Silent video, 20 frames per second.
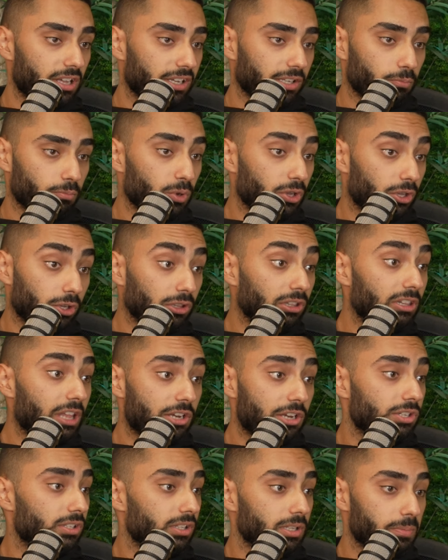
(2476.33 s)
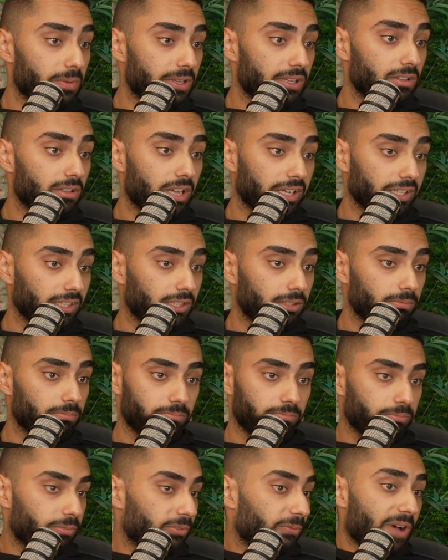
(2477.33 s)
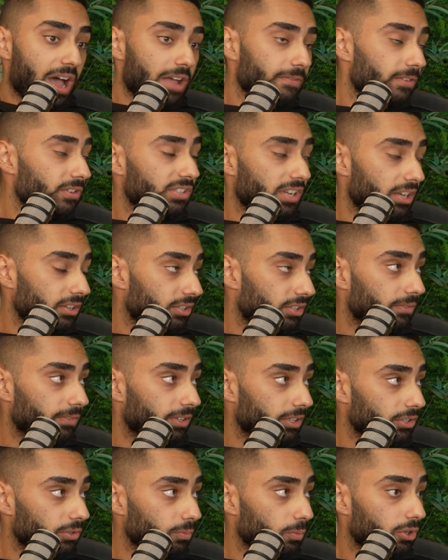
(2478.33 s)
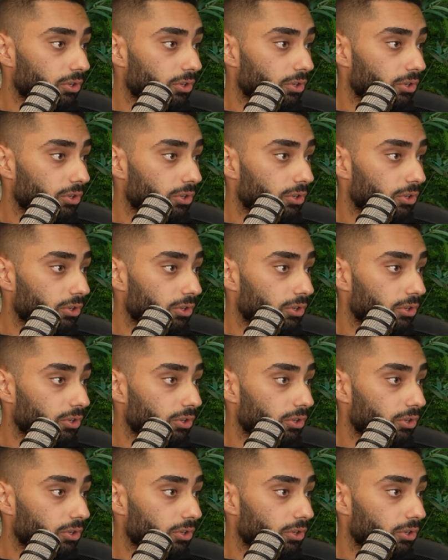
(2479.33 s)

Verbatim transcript: Like we could literally be like five or six of us.